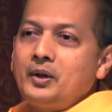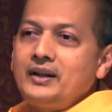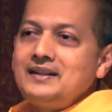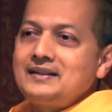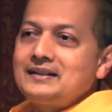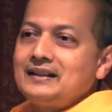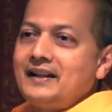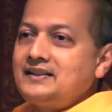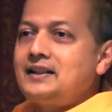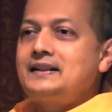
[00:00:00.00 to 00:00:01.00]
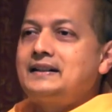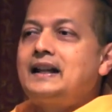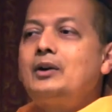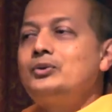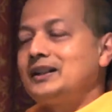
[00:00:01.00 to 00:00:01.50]
point, I started
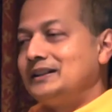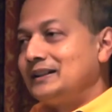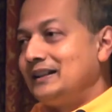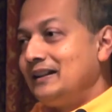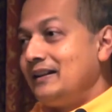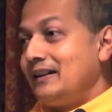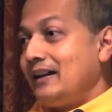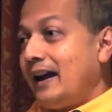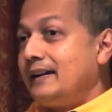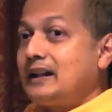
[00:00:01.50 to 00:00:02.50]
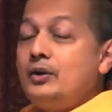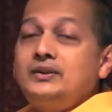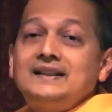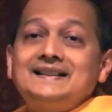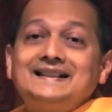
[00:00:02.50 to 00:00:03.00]
counting, and I
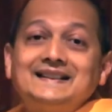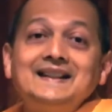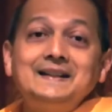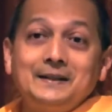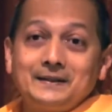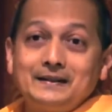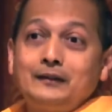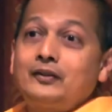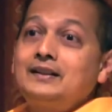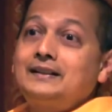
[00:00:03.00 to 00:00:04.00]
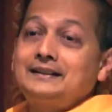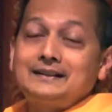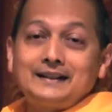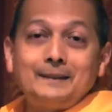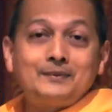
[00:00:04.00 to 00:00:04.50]
counted 16 different
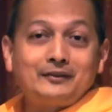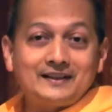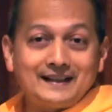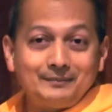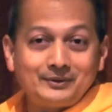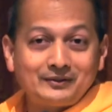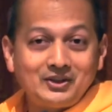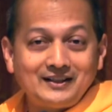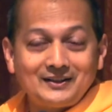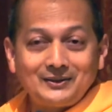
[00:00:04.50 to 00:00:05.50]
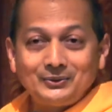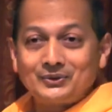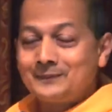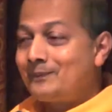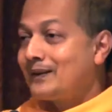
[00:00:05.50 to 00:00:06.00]
types of examples which he has
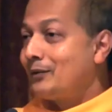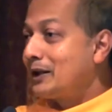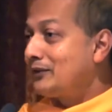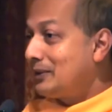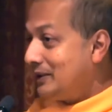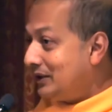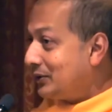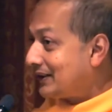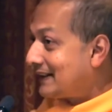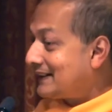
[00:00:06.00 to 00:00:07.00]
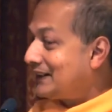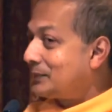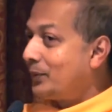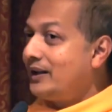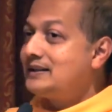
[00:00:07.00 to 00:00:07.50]
used. One of them he uses at this
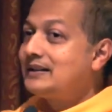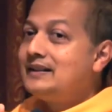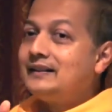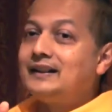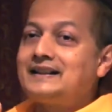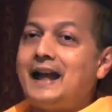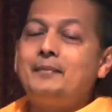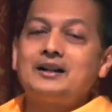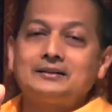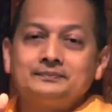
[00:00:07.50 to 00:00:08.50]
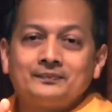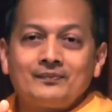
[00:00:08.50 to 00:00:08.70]
point the camera.